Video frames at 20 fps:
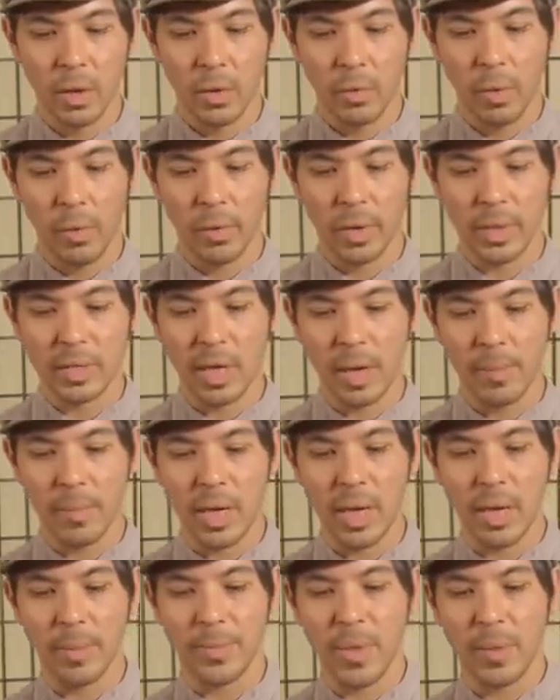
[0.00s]
Well, what does that
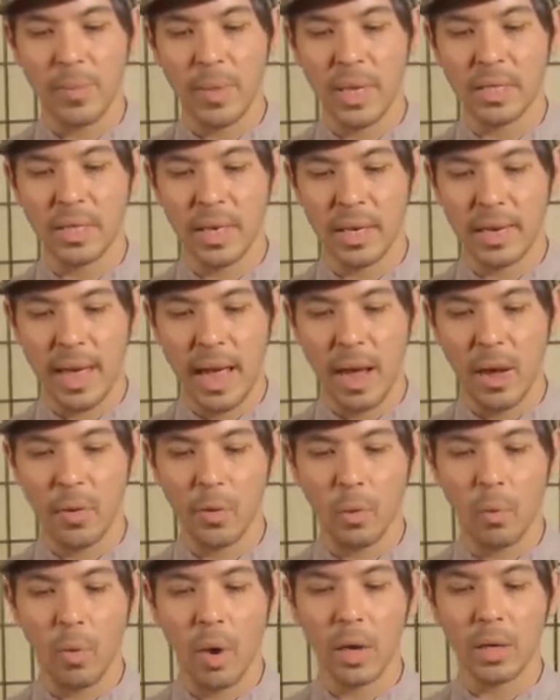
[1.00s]
mean? It means that now
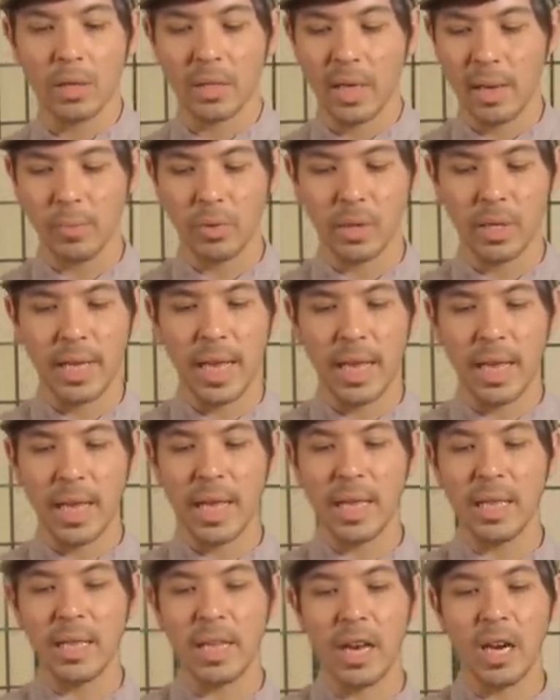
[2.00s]
the water is able to get
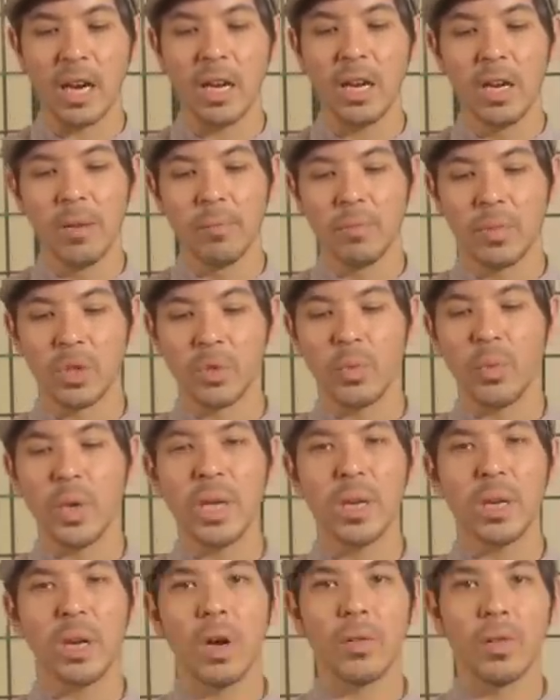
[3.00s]
in there
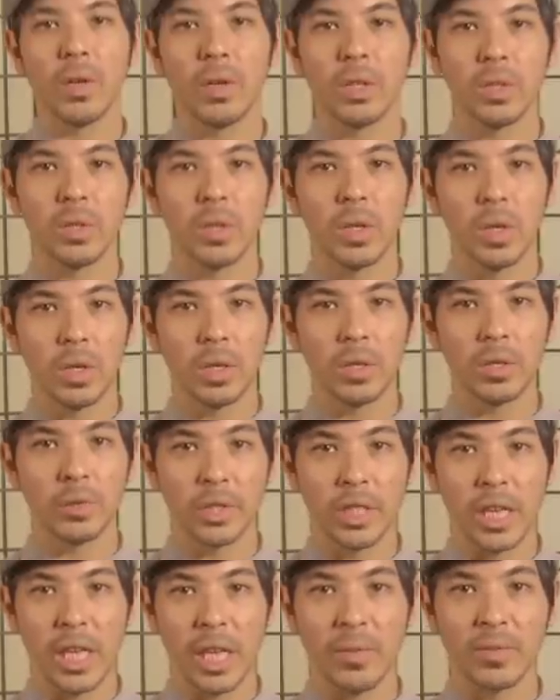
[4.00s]
between all those
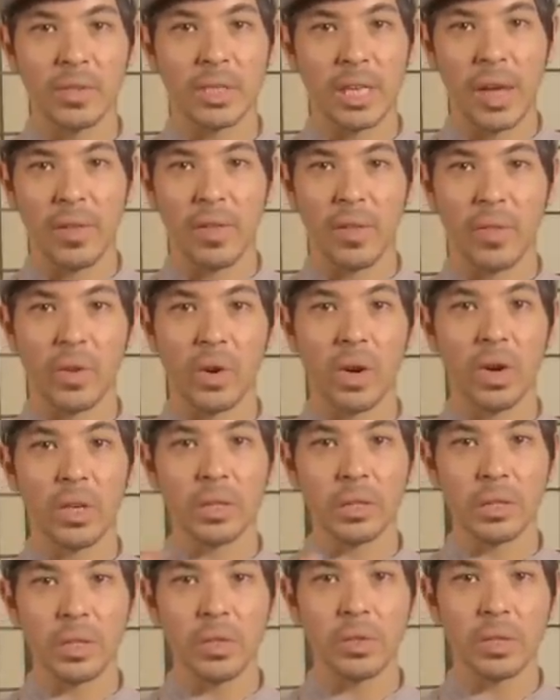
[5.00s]
leaves now that they're
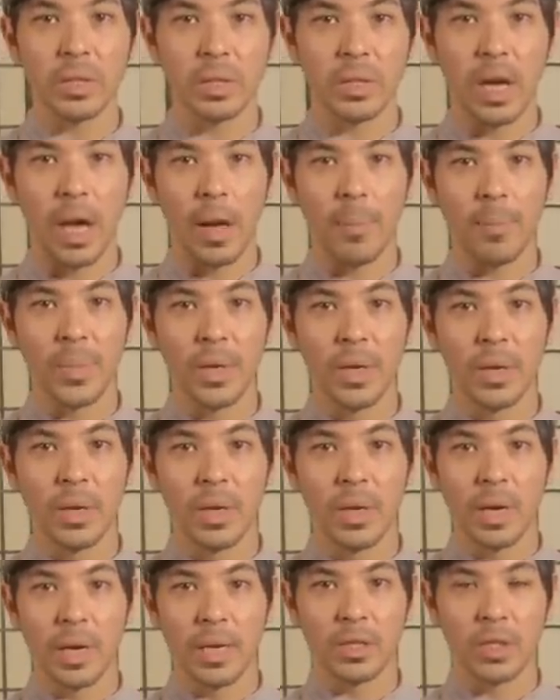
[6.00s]
all loosened up.
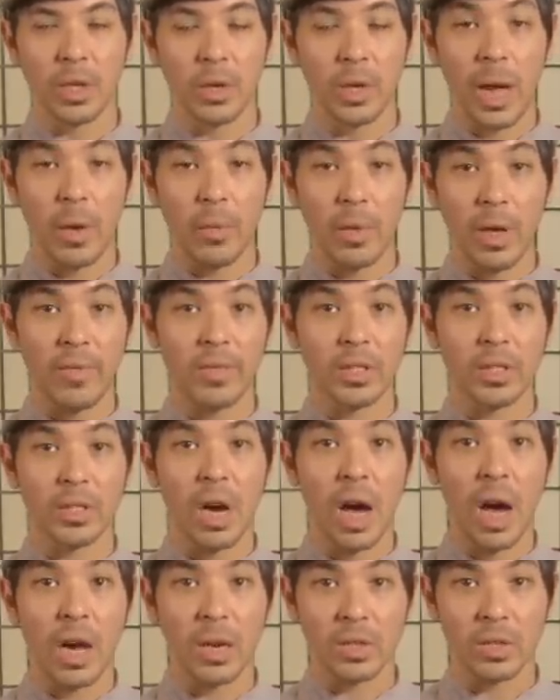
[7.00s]
And so now we have a
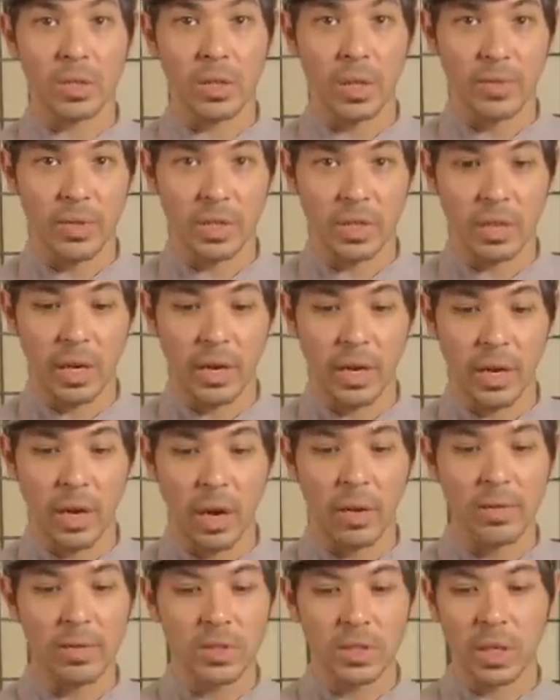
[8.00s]
lot of surface area.
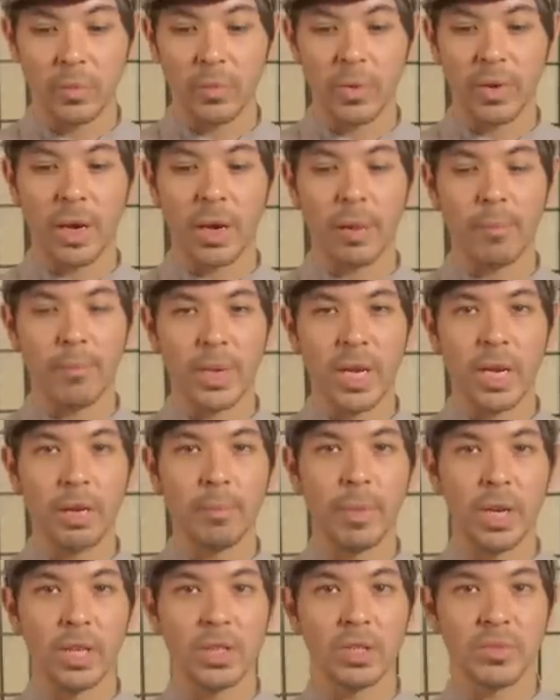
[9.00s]
All of a sudden, we've got a
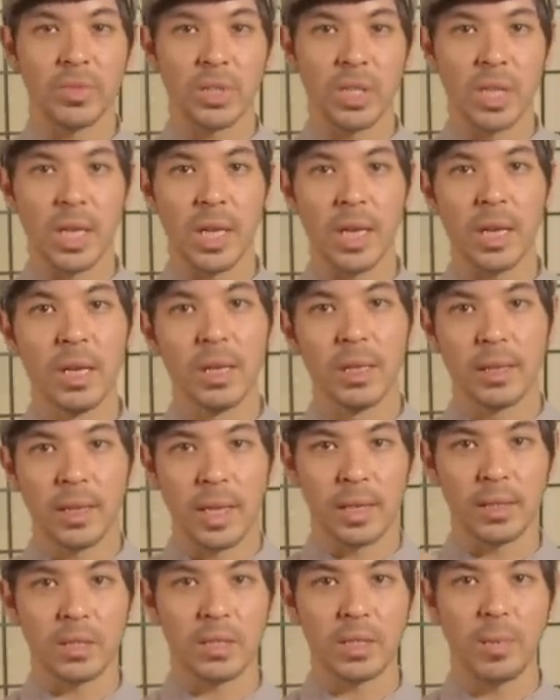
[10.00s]
big bunch of tea
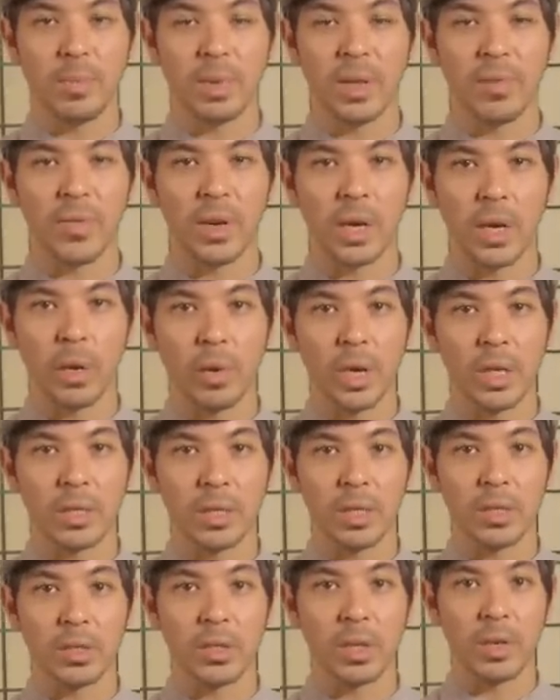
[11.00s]
that is steeping very
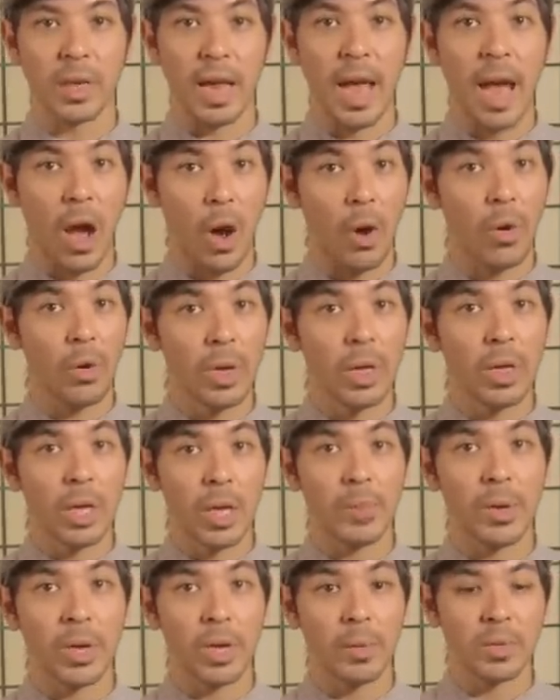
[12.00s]
quickly. So now
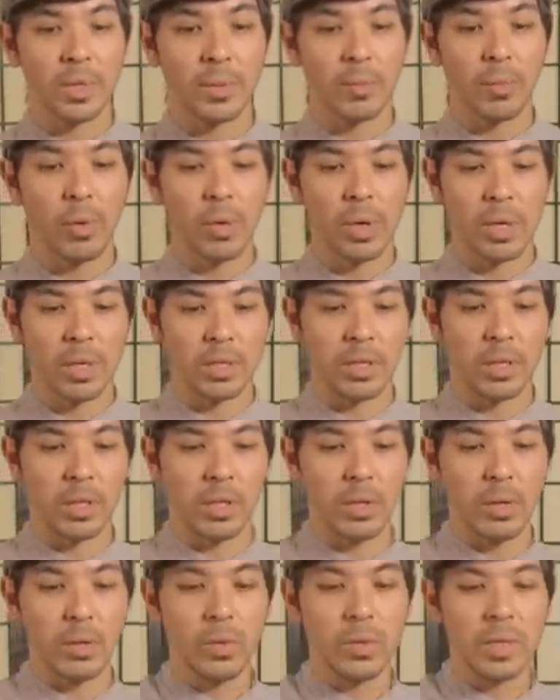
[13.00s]
it becomes important to
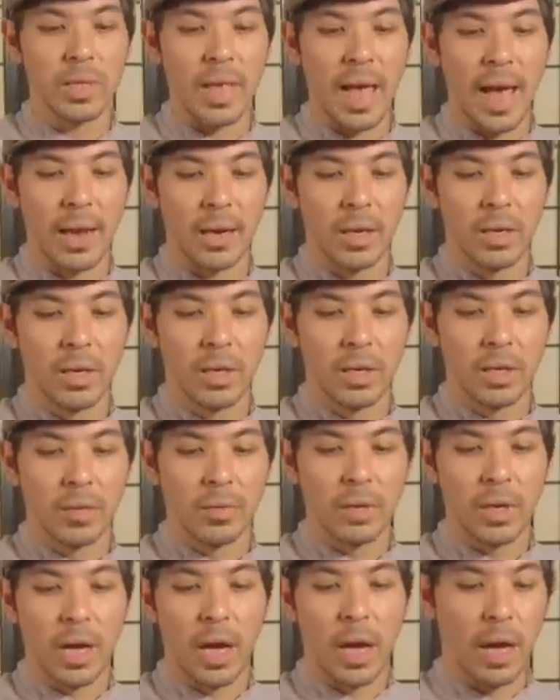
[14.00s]
use that
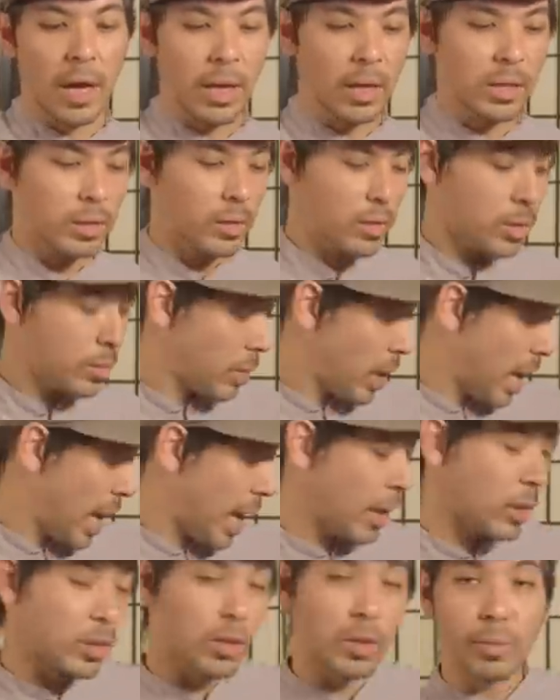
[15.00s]
uh,
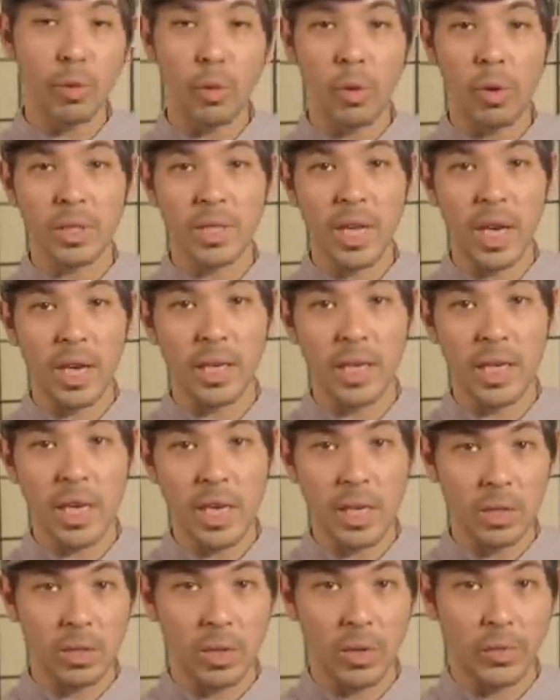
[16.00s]
handle pour
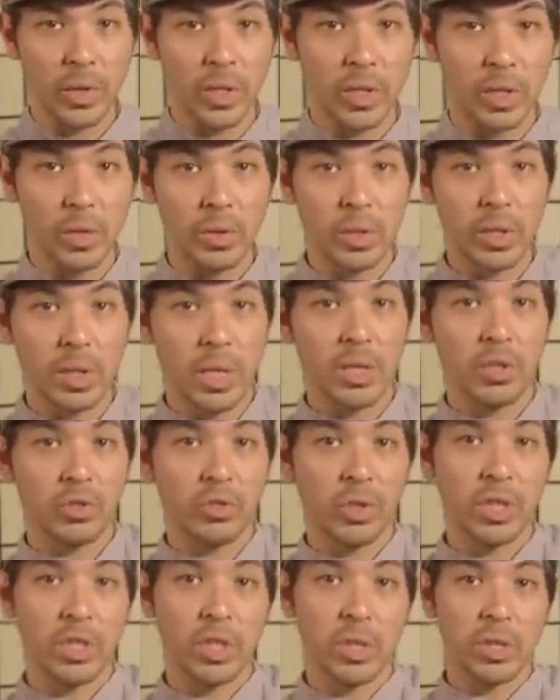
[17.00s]
technique to reduce the
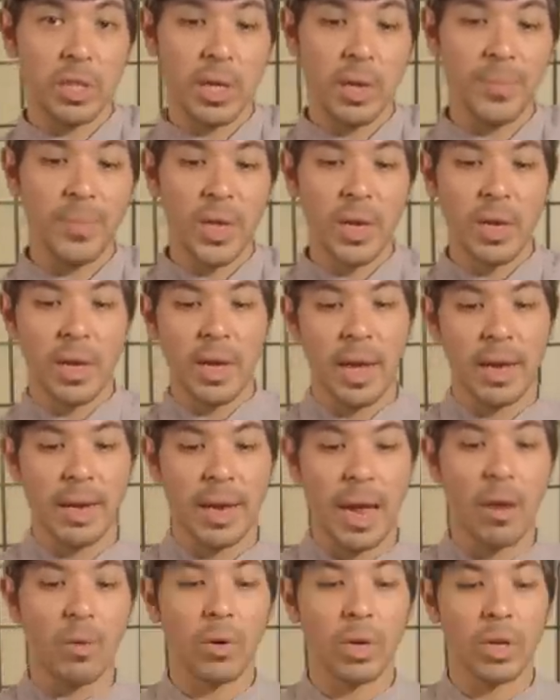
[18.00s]
astringency. And
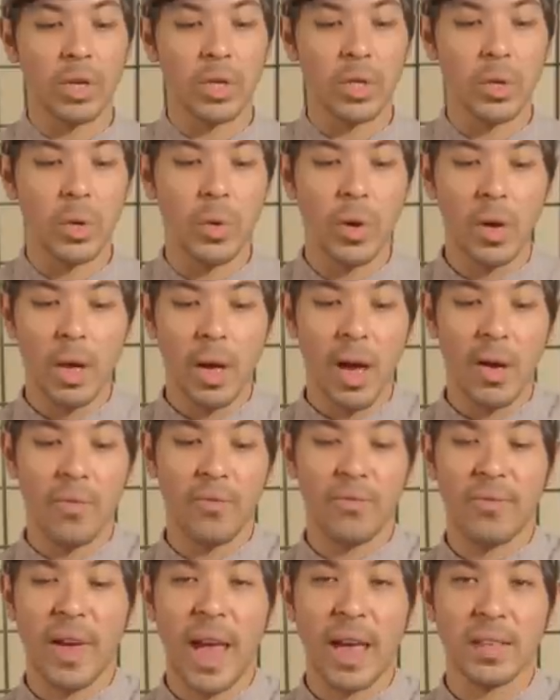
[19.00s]
now we're going to do a
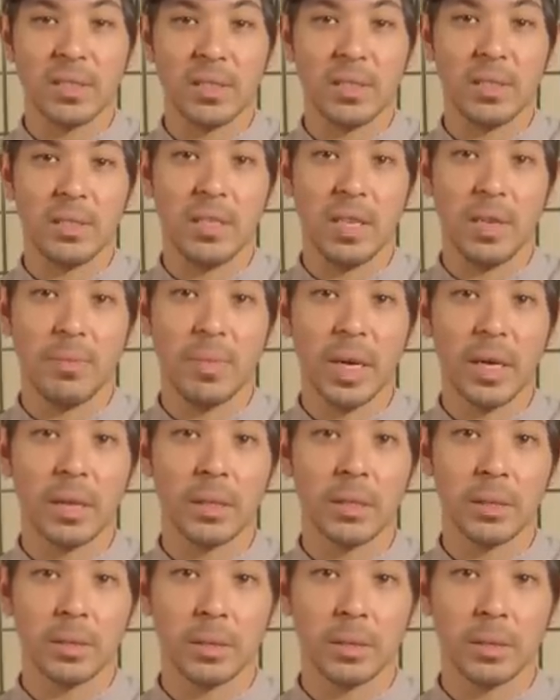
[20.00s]
fast steeping.